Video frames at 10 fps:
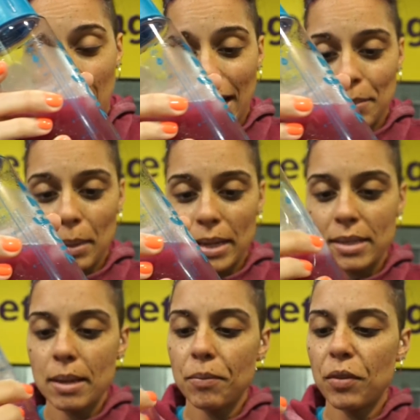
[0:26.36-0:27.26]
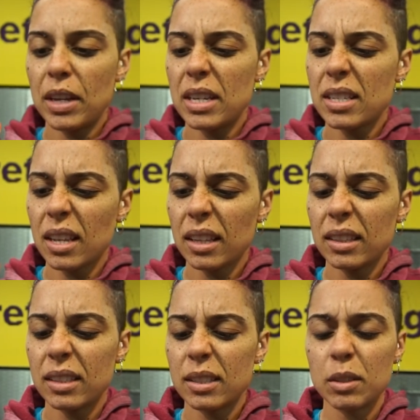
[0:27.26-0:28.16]
I got my Zip Fizz I
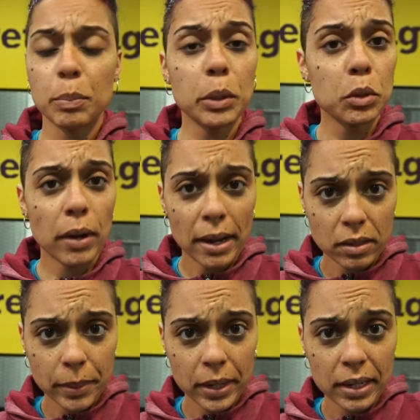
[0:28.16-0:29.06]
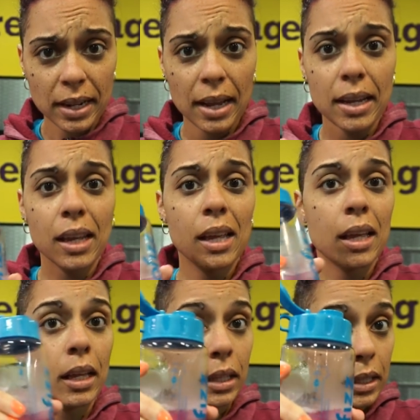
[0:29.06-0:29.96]
think this is blue raspberry today
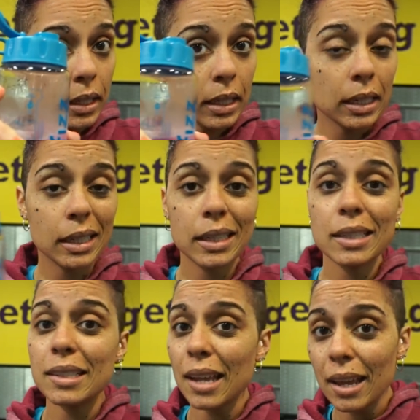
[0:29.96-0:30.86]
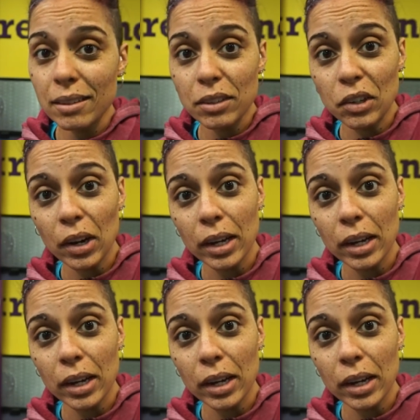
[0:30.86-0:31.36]
looking good tasting